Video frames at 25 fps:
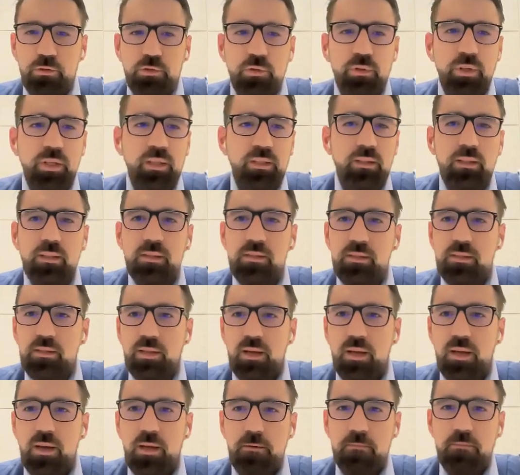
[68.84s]
During this
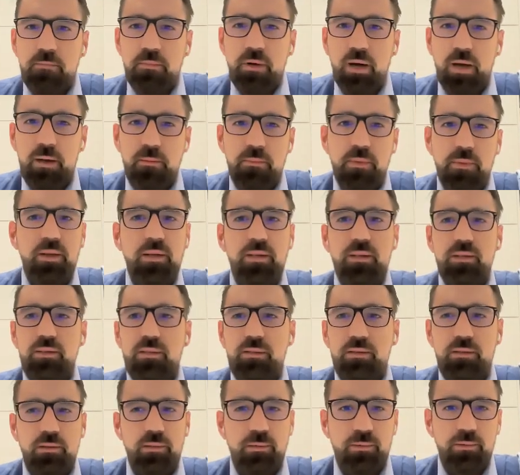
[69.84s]
time, I
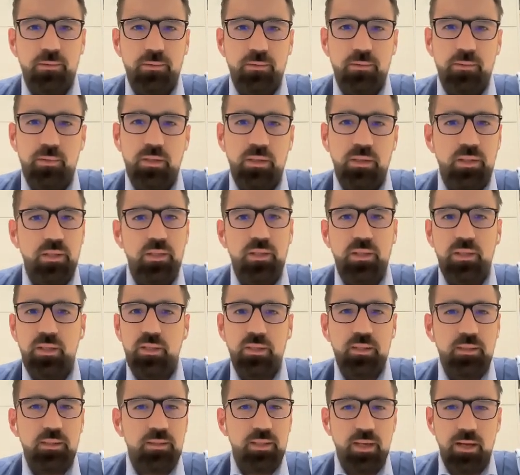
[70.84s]
managed to learn
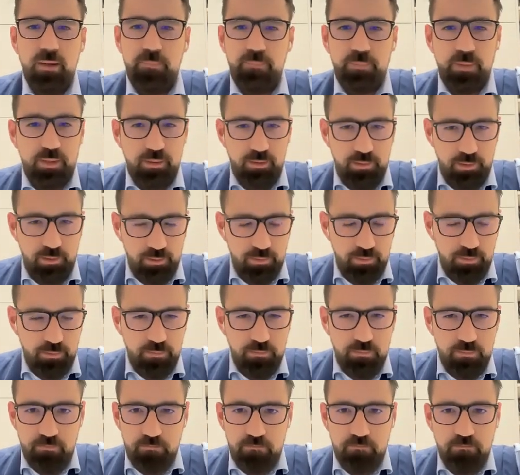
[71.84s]
and adapt
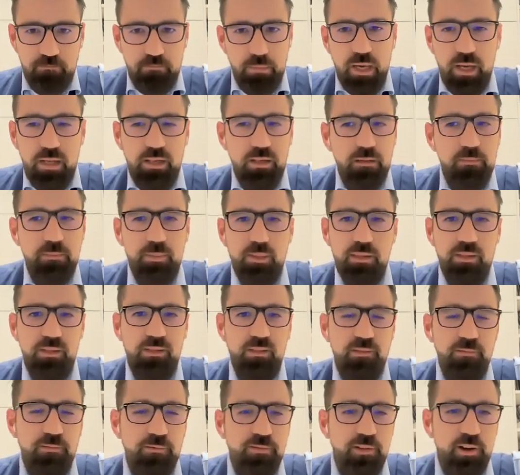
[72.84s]
to any
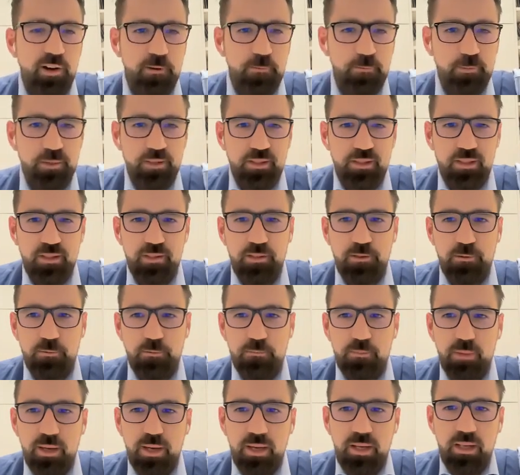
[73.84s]
business environment and
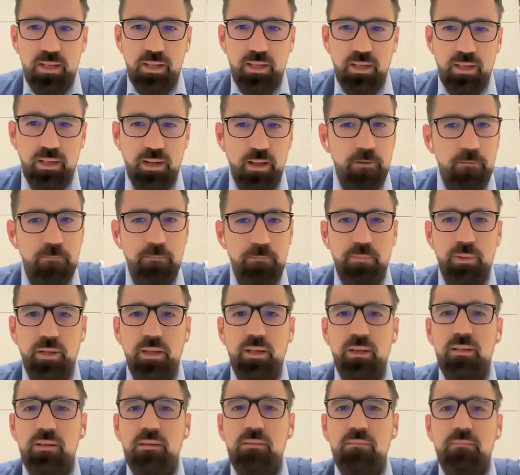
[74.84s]
domain, and I've
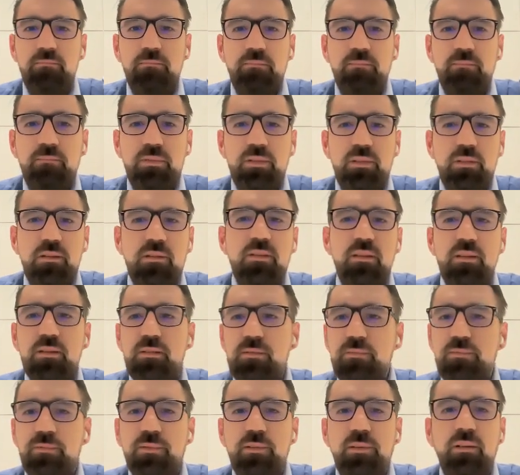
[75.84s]
been
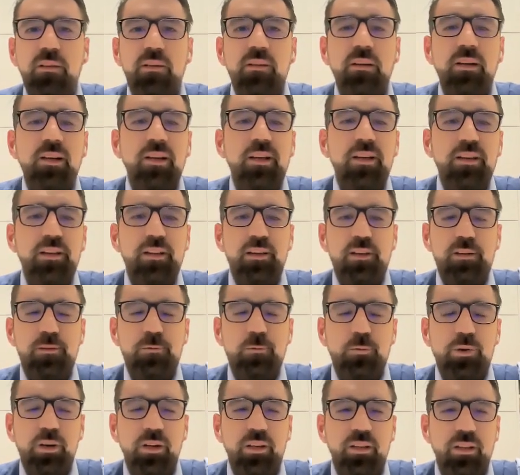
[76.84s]
successful
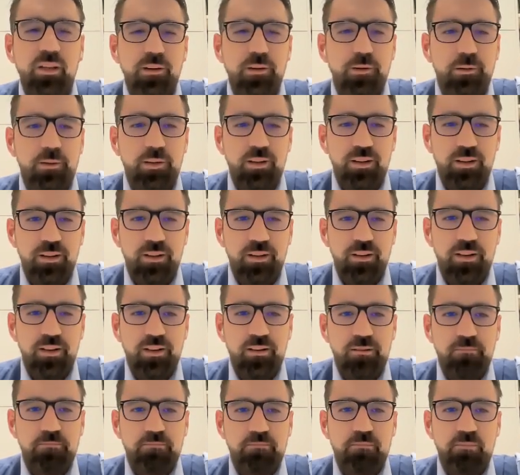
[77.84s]
in working on
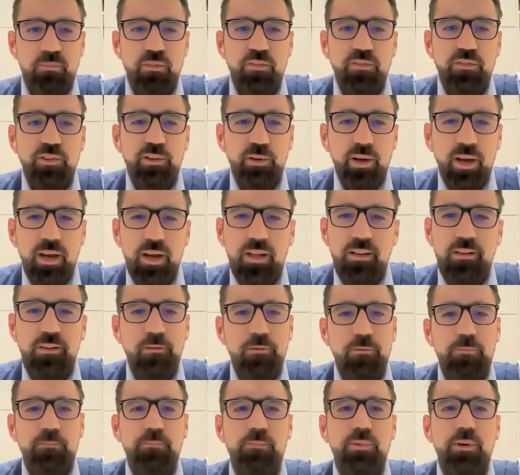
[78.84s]
a
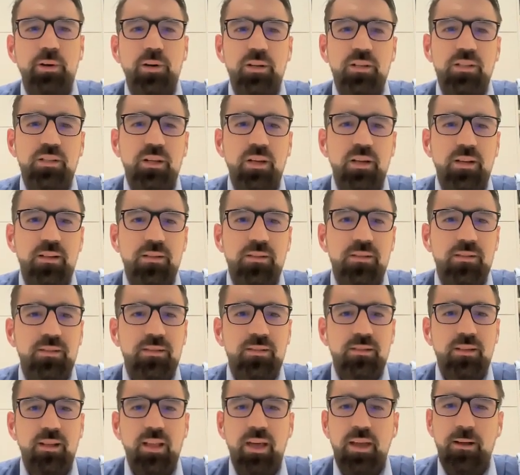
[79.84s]
variety of
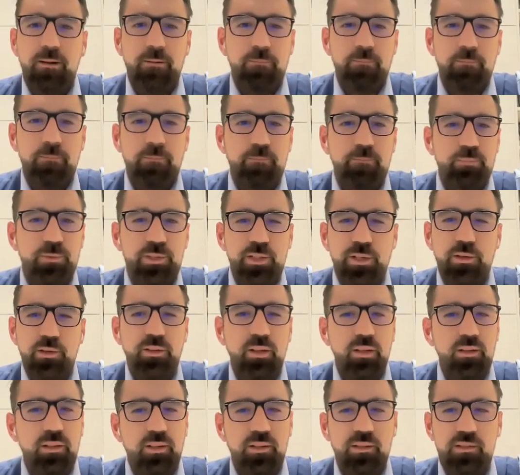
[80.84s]
projects like
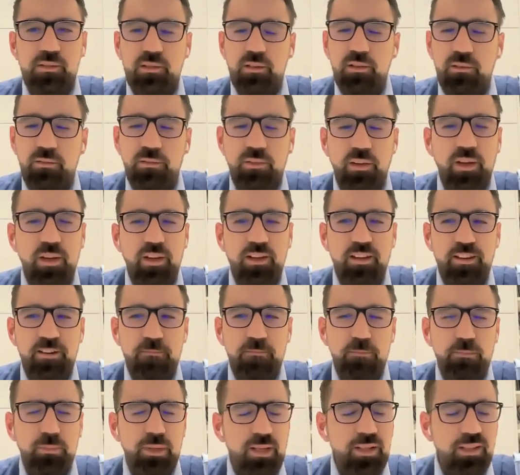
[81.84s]
geodetic surveying,
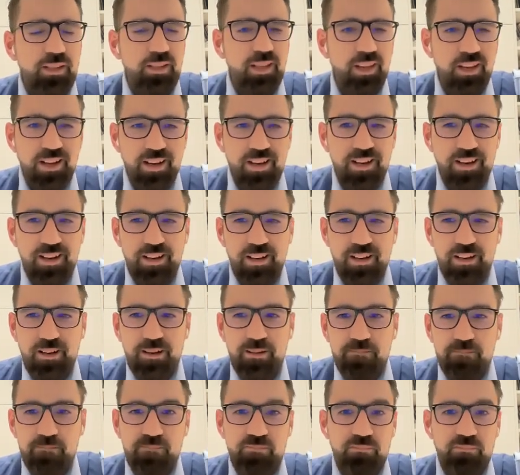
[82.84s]

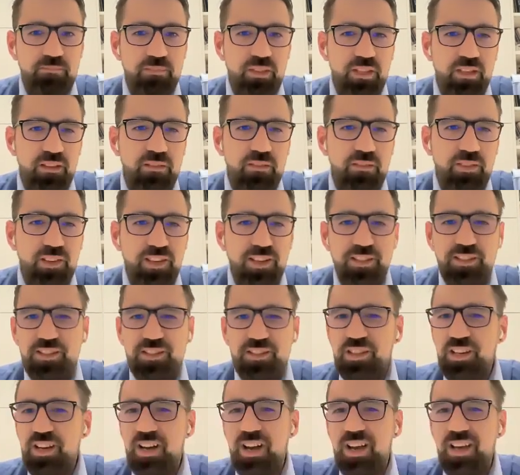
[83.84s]
media, TV,
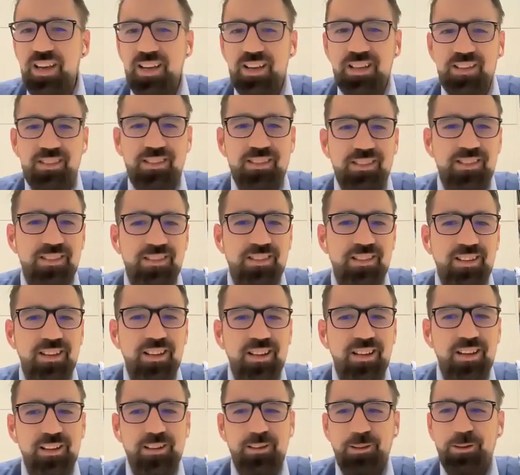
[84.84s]
GIS,
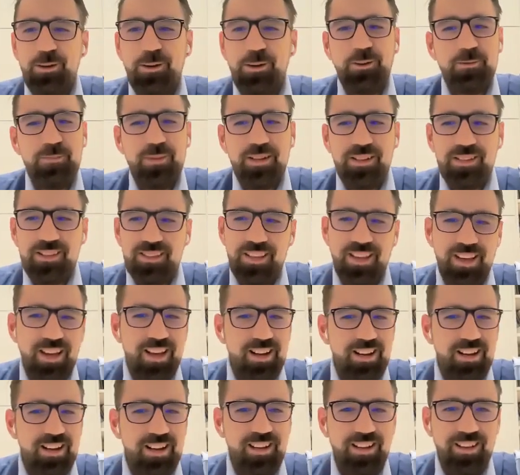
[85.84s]
document
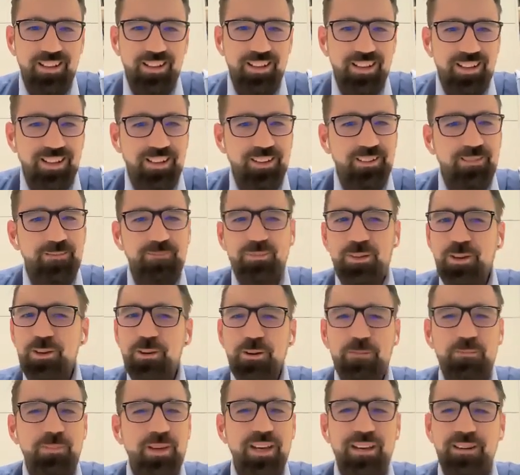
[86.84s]
scanning,
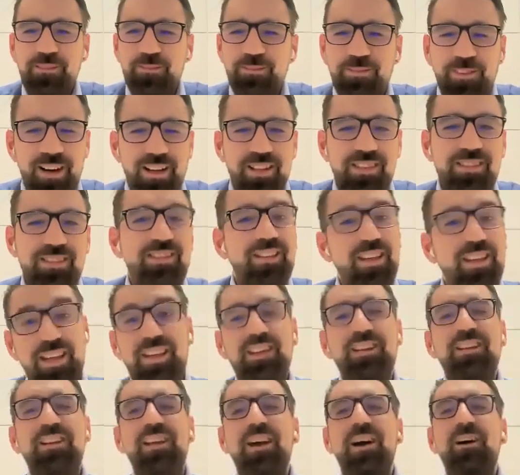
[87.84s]
European funds,
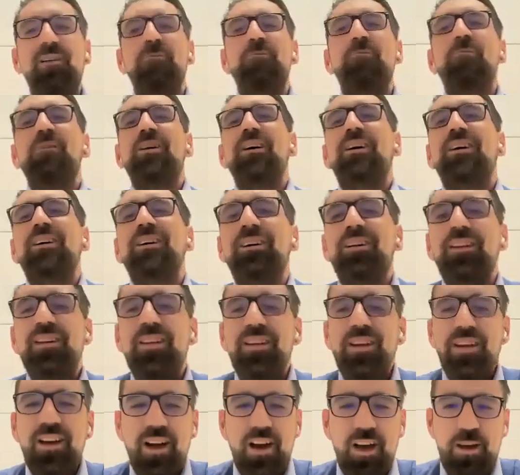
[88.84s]
and now
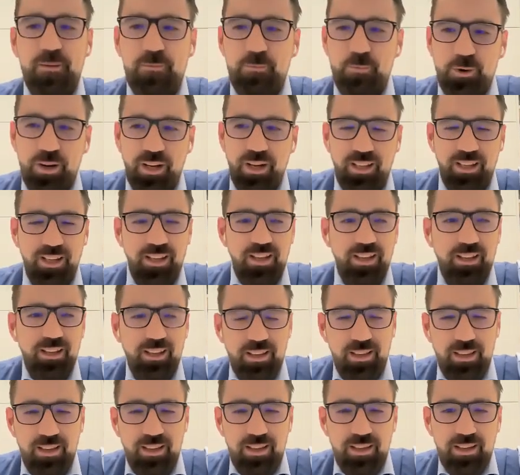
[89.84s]
I'm
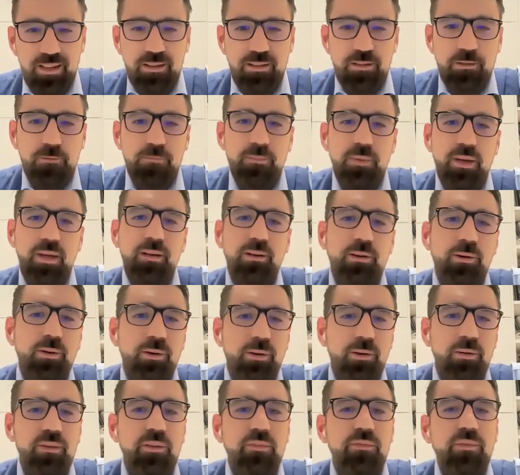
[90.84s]
working in a domain
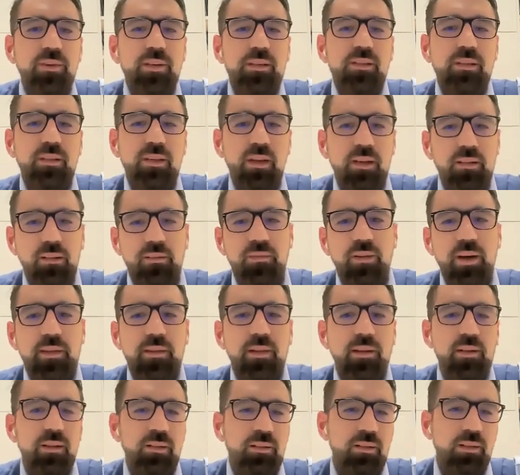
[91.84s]
called investigative
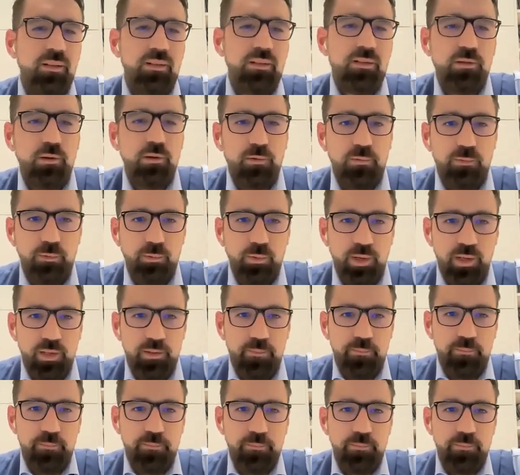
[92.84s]
analytics software.